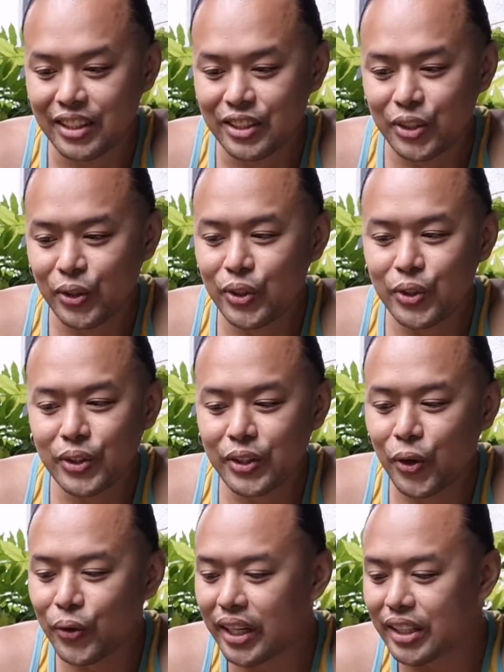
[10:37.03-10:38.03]
So you
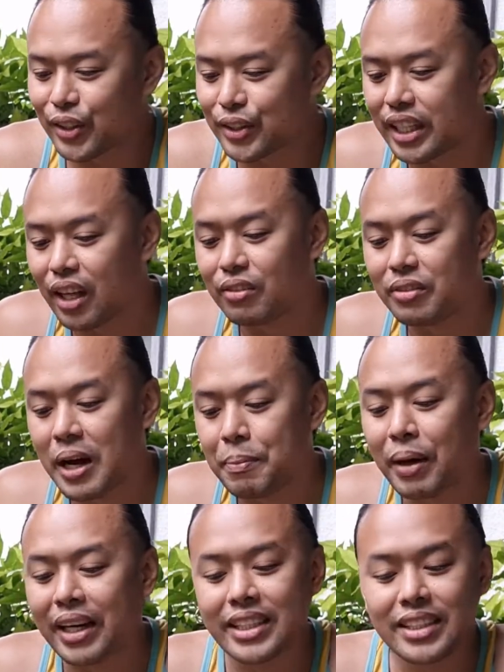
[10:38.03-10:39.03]
go get yourself a
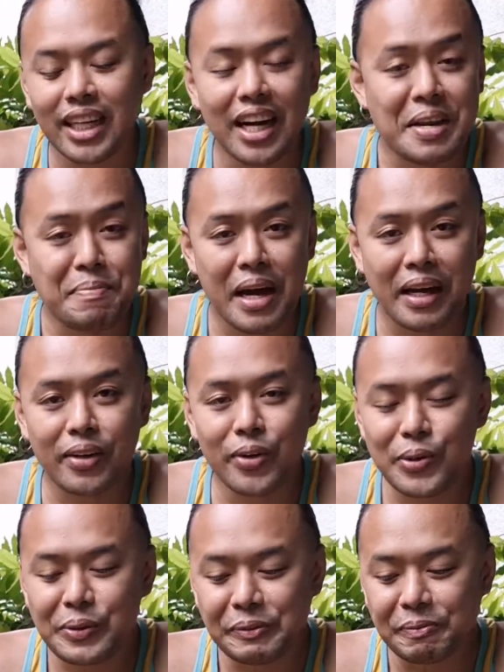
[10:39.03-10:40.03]
Pakistani
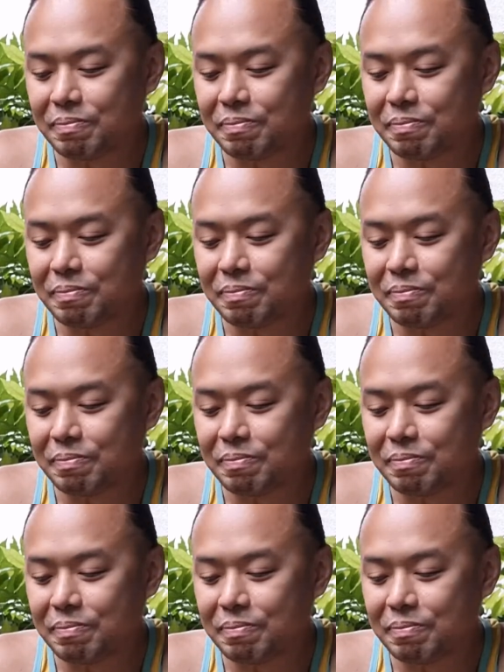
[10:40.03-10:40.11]
mango.